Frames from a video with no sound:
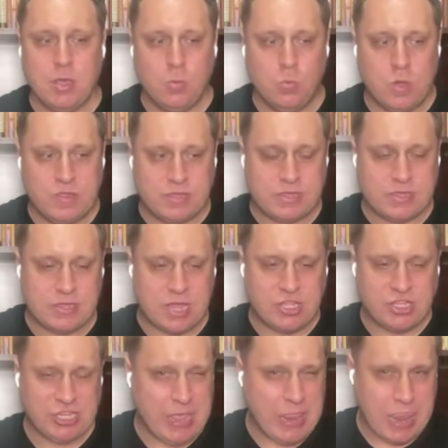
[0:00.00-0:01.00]
with
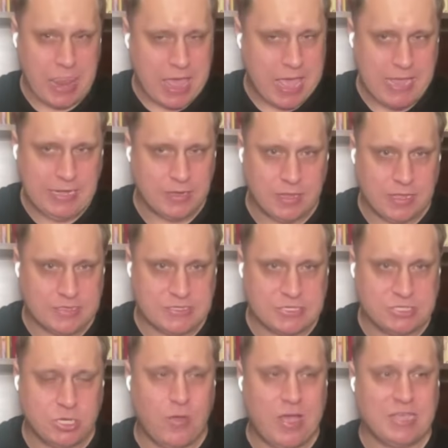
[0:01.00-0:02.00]
such a likeness
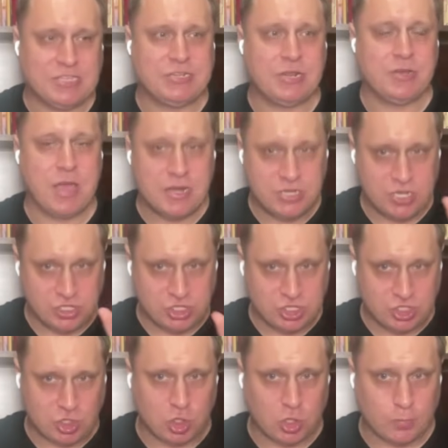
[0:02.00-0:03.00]
so as to not
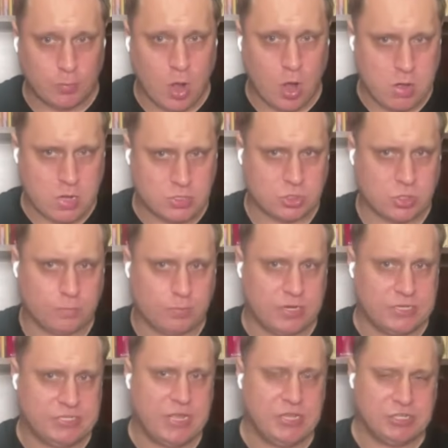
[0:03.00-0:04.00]
disturb our
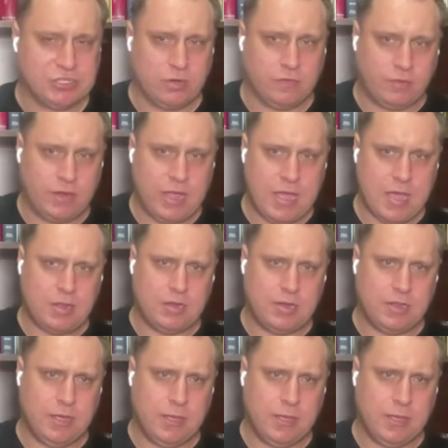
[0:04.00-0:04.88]
interpretation of reality.